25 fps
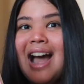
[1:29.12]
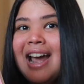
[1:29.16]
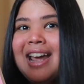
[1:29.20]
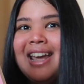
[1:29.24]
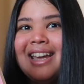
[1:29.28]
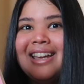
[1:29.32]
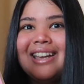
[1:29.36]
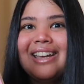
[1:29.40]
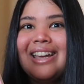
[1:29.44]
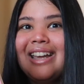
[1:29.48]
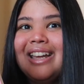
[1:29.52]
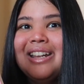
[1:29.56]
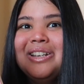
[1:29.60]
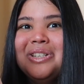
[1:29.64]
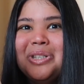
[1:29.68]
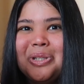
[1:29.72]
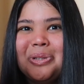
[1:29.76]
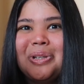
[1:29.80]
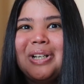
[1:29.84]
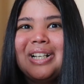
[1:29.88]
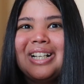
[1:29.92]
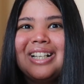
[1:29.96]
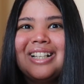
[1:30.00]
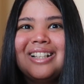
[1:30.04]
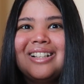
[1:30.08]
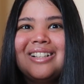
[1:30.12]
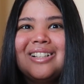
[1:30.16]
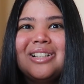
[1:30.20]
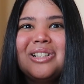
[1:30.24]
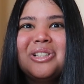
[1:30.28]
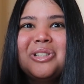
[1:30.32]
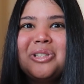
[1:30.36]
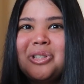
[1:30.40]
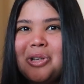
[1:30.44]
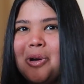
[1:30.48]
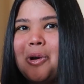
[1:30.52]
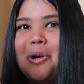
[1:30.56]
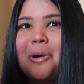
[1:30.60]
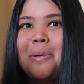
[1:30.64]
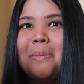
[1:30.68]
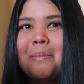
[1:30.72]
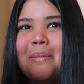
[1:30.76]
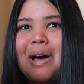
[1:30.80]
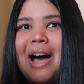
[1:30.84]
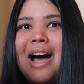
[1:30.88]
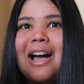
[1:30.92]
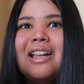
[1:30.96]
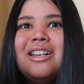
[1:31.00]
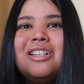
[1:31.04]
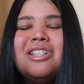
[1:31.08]
I enjoyed it so
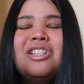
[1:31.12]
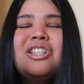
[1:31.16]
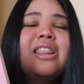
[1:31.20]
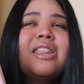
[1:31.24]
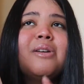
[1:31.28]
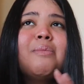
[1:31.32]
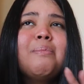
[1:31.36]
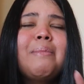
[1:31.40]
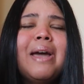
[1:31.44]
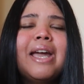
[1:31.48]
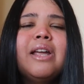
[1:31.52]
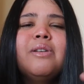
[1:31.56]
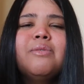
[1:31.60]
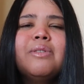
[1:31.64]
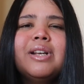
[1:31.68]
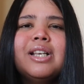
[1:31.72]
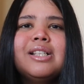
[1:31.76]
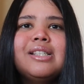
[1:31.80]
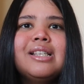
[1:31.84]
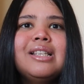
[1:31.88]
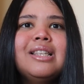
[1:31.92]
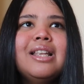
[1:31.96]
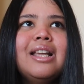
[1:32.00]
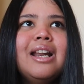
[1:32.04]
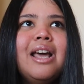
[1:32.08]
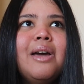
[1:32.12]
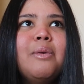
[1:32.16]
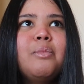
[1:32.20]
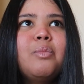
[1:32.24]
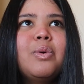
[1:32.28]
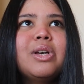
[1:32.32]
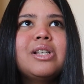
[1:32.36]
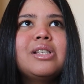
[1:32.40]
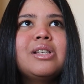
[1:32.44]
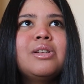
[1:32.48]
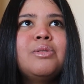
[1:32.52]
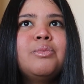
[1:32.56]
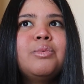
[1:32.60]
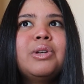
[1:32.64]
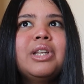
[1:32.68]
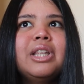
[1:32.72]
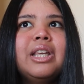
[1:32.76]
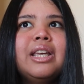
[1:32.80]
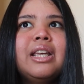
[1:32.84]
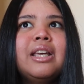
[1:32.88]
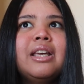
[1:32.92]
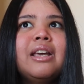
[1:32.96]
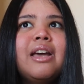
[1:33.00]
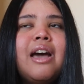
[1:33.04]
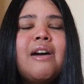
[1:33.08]
much. The main reason that I
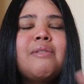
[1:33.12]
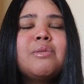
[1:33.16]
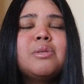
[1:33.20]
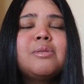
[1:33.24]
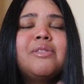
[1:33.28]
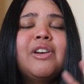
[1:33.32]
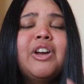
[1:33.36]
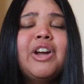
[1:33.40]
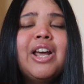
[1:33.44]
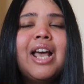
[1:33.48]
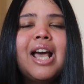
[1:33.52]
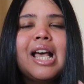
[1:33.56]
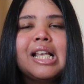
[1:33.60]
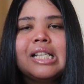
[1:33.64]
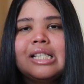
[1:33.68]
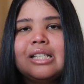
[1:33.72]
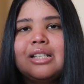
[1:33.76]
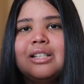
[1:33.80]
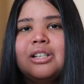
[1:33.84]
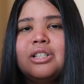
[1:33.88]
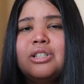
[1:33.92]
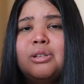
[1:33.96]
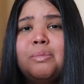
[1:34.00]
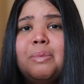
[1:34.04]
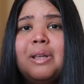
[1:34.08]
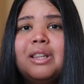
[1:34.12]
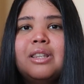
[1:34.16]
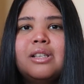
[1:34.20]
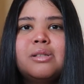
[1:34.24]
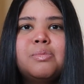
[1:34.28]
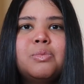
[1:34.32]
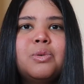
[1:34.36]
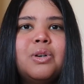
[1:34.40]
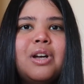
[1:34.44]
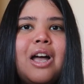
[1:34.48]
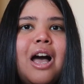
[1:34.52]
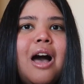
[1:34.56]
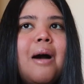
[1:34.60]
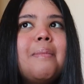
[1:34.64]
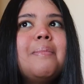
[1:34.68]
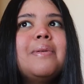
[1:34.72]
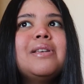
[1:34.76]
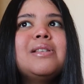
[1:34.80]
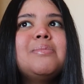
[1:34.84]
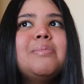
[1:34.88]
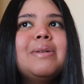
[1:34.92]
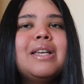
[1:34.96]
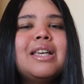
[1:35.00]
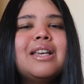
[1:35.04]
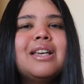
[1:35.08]
was very hesitant to pick this book up
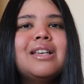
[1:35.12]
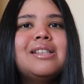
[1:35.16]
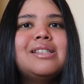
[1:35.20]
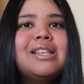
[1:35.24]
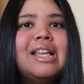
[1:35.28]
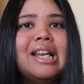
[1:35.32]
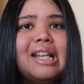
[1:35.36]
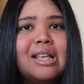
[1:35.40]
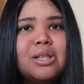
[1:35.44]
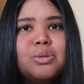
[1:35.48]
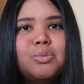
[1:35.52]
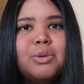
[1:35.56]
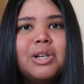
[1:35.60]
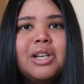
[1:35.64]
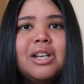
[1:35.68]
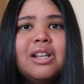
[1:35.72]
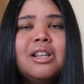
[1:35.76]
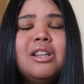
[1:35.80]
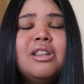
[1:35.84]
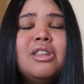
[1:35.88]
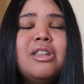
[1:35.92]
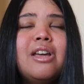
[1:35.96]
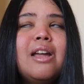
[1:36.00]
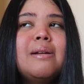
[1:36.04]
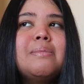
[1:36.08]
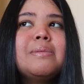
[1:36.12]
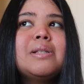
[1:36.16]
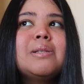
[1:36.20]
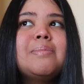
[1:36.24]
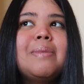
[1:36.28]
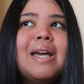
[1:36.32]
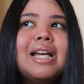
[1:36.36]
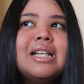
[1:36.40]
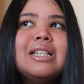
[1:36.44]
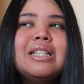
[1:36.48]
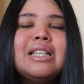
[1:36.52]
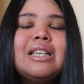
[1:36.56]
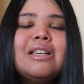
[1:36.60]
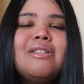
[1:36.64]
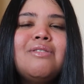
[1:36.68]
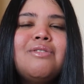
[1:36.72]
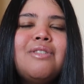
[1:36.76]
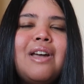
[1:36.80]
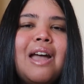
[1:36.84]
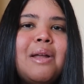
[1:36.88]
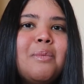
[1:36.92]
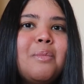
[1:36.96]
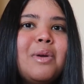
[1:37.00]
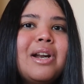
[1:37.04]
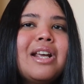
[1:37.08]
is because it is written in third perspective.
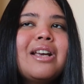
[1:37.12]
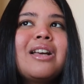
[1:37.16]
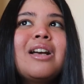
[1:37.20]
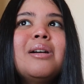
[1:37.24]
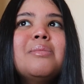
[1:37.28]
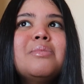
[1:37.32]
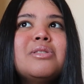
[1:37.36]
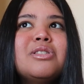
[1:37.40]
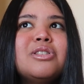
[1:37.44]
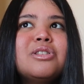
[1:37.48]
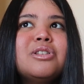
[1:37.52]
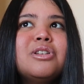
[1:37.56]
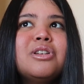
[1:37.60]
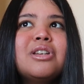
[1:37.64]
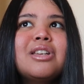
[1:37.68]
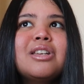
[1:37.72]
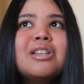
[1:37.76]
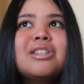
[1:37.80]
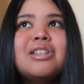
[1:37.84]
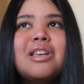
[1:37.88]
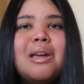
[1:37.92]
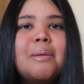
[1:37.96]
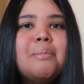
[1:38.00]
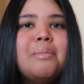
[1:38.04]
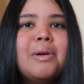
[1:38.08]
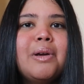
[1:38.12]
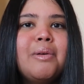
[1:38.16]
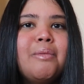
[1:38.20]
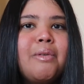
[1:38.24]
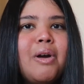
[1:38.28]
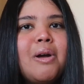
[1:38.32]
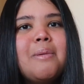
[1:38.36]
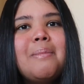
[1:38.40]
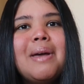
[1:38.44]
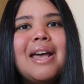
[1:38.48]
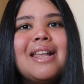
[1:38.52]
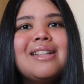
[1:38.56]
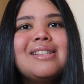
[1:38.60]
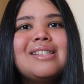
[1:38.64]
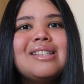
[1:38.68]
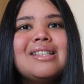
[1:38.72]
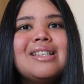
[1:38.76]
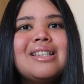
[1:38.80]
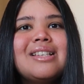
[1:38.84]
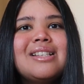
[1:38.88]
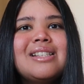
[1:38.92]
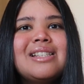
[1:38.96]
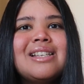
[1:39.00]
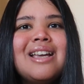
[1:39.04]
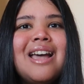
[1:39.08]
And when it comes to contemporary
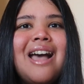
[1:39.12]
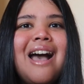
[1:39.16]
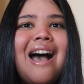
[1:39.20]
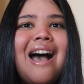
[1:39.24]
romances,